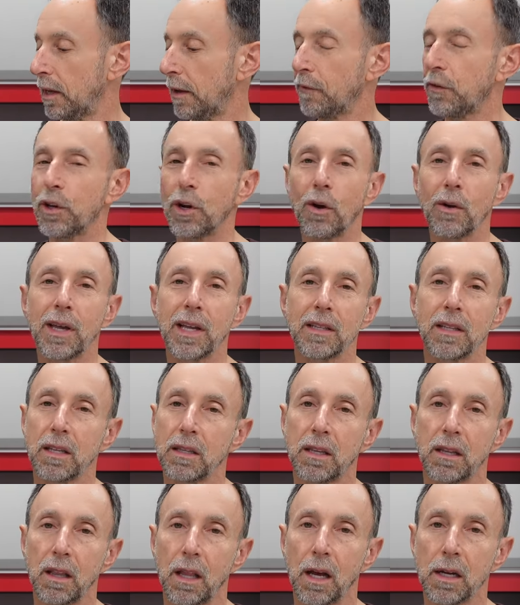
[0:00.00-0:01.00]
If you don't get the
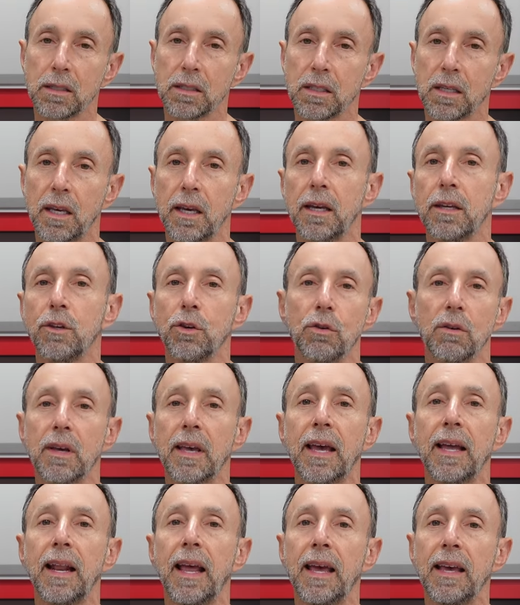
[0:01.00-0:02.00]
Deluxe Kit, you'll
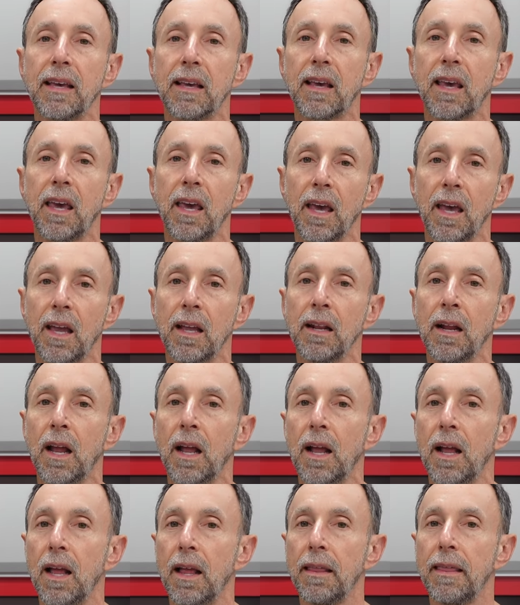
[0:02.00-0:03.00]
get a kit
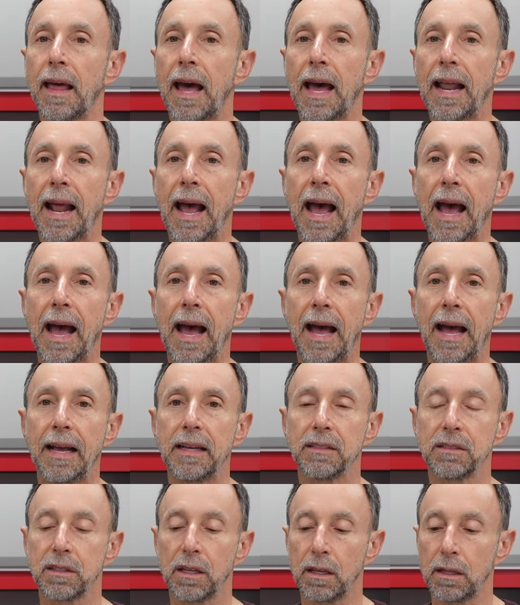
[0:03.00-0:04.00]
that
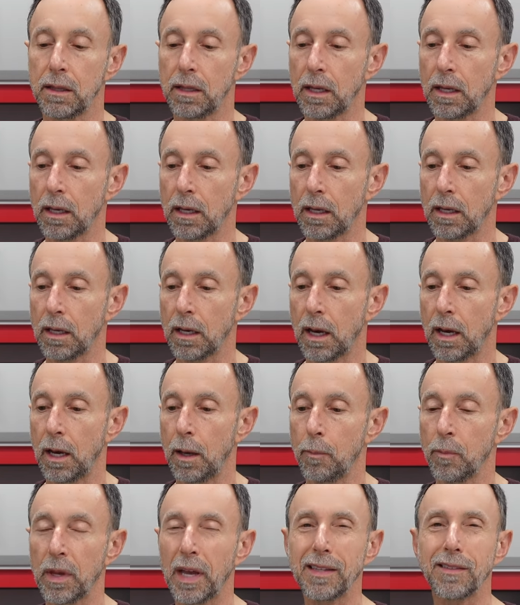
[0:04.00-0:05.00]
has the,
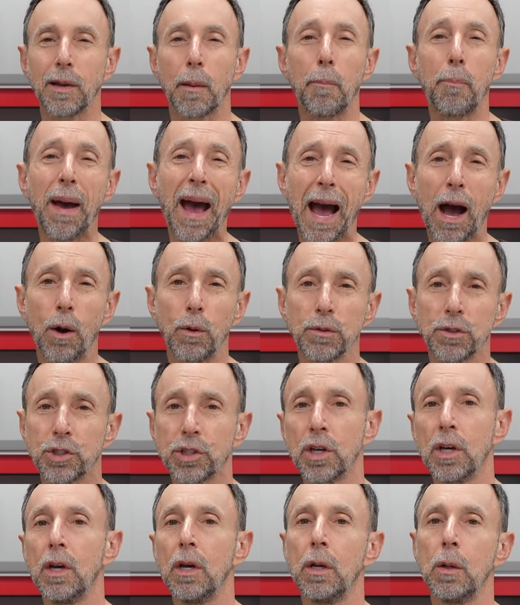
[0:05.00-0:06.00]
um, it's a pouch
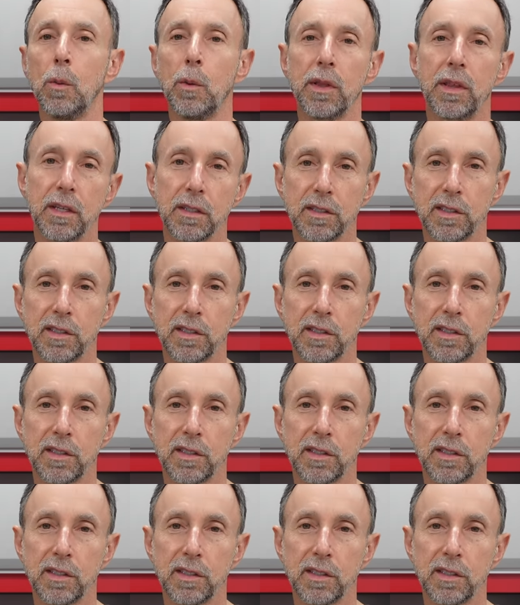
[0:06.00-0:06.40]
with a